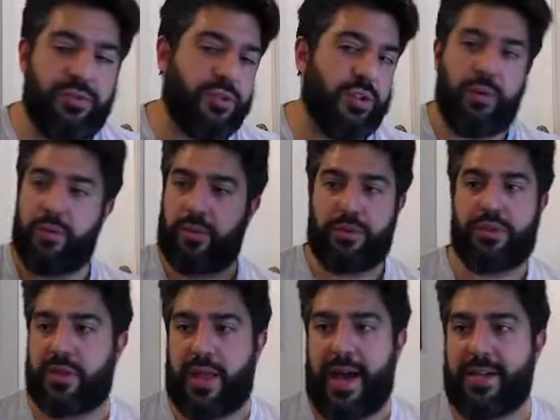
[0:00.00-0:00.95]
so it will
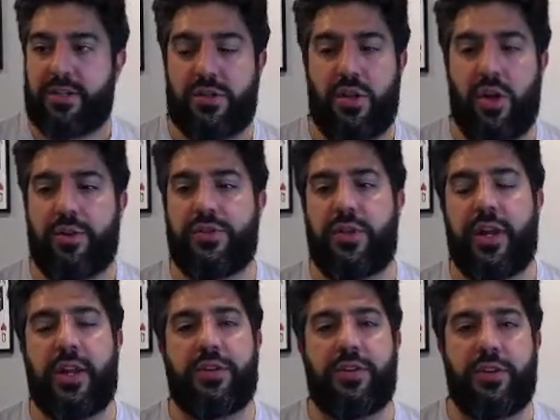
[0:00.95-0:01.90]
just last as long as you need
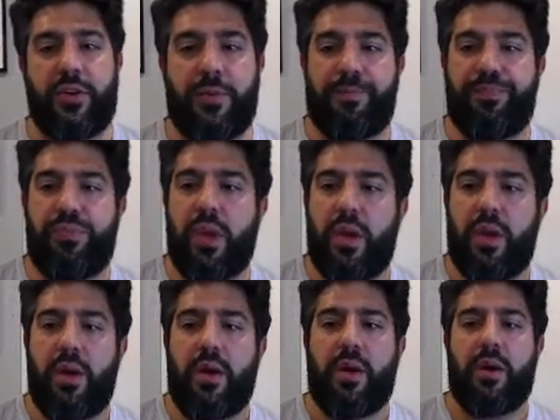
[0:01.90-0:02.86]
it to do.
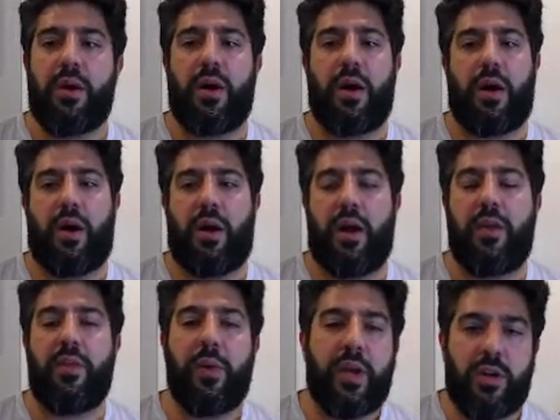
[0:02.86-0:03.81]
And
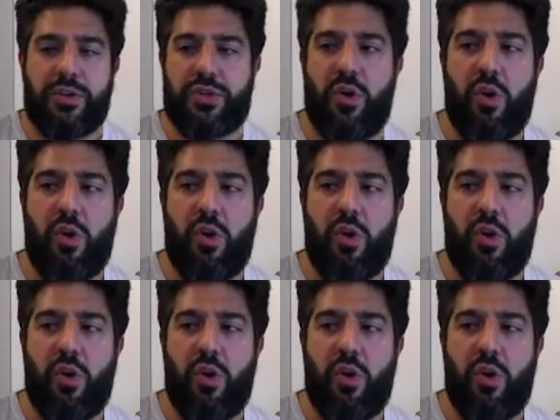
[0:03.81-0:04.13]
then we can also